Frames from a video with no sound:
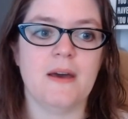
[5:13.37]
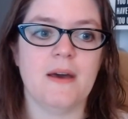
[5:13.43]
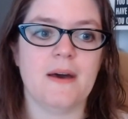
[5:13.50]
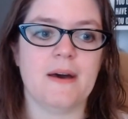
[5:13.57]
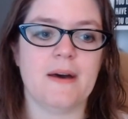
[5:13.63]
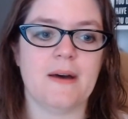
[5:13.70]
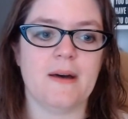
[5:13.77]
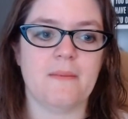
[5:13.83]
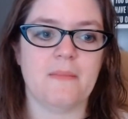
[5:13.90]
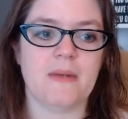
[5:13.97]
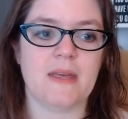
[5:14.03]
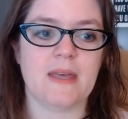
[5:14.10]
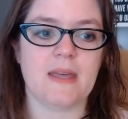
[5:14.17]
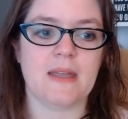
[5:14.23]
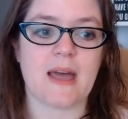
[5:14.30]
Um,
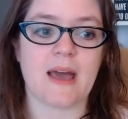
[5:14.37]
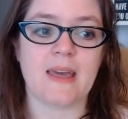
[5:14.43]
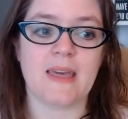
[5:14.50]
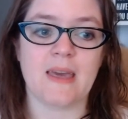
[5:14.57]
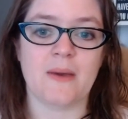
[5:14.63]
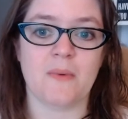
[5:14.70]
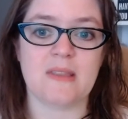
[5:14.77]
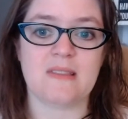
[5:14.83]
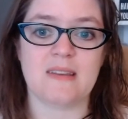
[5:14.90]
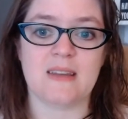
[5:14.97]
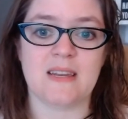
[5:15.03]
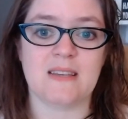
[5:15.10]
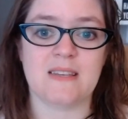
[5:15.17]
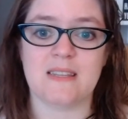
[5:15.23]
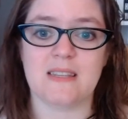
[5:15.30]
and I can't wait to get
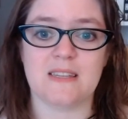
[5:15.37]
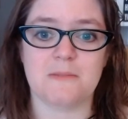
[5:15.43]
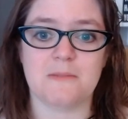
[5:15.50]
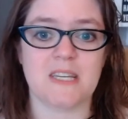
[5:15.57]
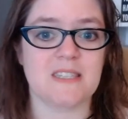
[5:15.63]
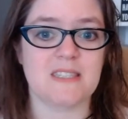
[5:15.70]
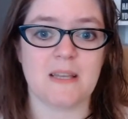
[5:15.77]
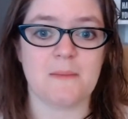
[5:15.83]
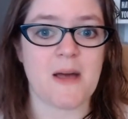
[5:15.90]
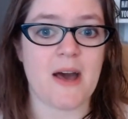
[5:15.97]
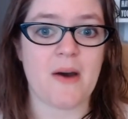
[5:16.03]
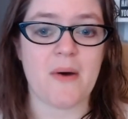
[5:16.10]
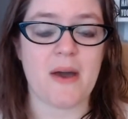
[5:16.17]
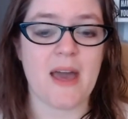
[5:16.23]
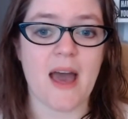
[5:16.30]
into this because
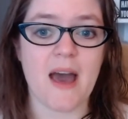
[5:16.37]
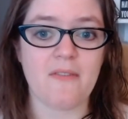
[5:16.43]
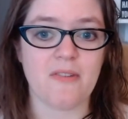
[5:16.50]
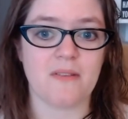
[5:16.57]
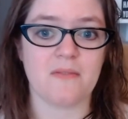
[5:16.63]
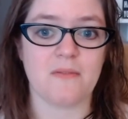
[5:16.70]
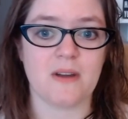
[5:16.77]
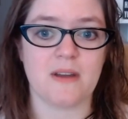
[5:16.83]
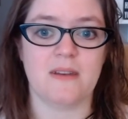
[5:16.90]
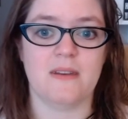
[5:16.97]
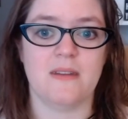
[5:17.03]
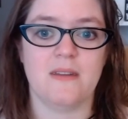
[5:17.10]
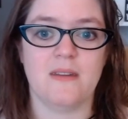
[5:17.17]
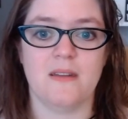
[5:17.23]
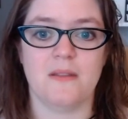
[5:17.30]
somehow I haven't read
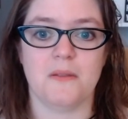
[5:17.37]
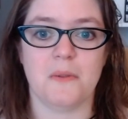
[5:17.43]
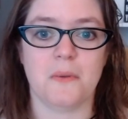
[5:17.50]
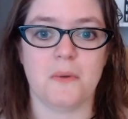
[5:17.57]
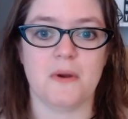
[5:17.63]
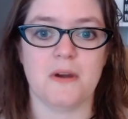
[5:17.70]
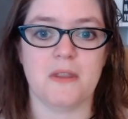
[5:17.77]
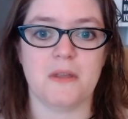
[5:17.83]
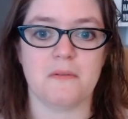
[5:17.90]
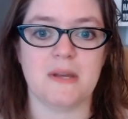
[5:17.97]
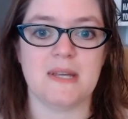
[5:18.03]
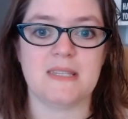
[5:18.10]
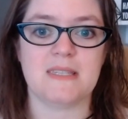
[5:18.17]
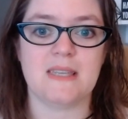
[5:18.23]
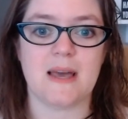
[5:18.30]
The Lord of the
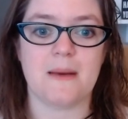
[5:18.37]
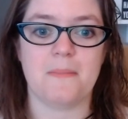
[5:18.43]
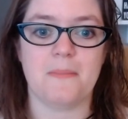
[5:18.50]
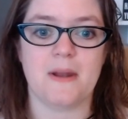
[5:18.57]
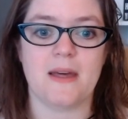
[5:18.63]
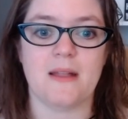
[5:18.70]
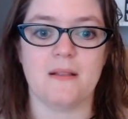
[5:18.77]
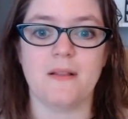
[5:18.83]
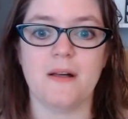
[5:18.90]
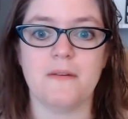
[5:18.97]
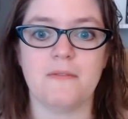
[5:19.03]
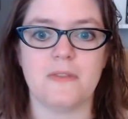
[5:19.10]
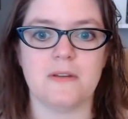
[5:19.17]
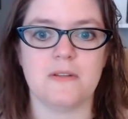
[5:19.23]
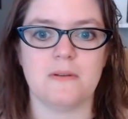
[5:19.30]
Rings yet, but I
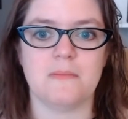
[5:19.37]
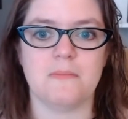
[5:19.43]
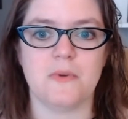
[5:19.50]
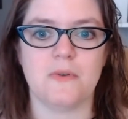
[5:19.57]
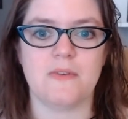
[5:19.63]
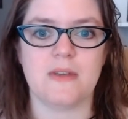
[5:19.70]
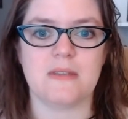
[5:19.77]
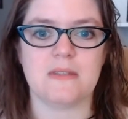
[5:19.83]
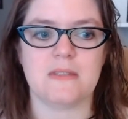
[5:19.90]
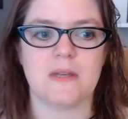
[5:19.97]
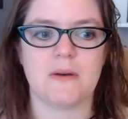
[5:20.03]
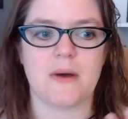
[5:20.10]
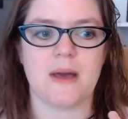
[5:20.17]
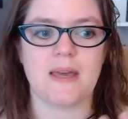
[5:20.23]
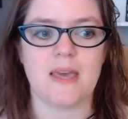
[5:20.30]
love the movies,
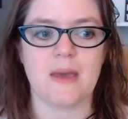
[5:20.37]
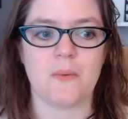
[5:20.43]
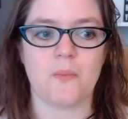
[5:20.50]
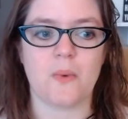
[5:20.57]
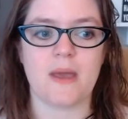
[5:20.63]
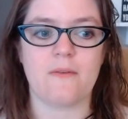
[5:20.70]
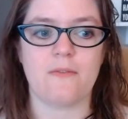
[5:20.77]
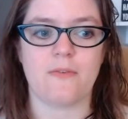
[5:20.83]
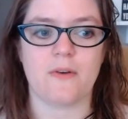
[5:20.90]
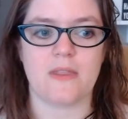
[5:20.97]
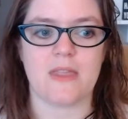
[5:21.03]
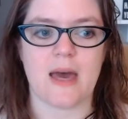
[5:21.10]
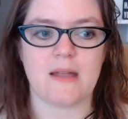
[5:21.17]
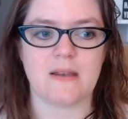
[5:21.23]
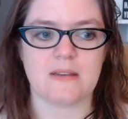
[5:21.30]
so I can't wait for
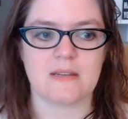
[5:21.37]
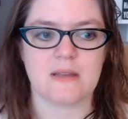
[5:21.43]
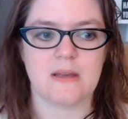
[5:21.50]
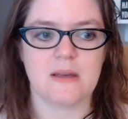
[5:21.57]
that.